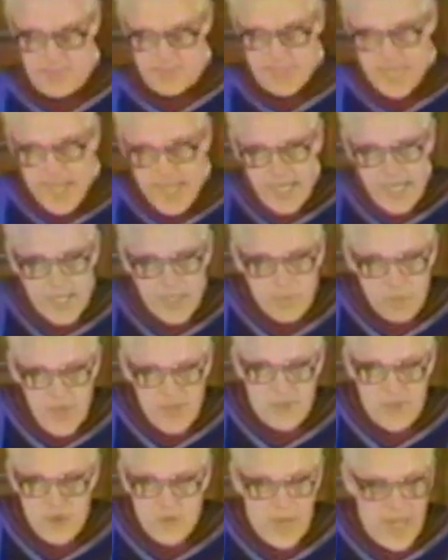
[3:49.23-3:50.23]
Taking it
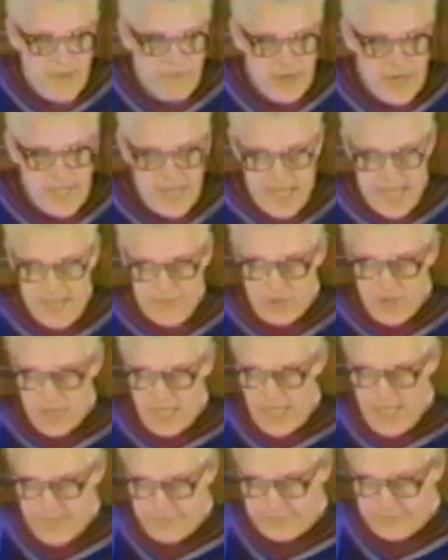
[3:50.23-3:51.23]
with you every day of your
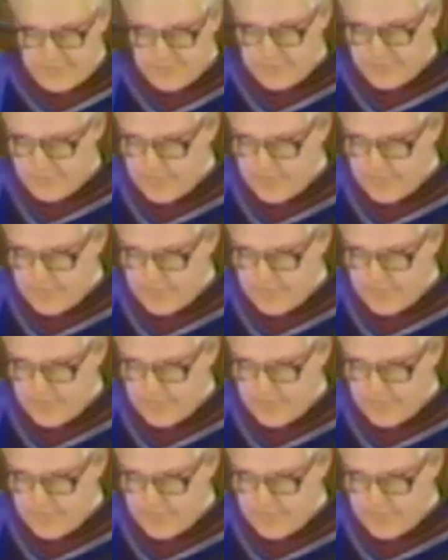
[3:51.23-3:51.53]
life.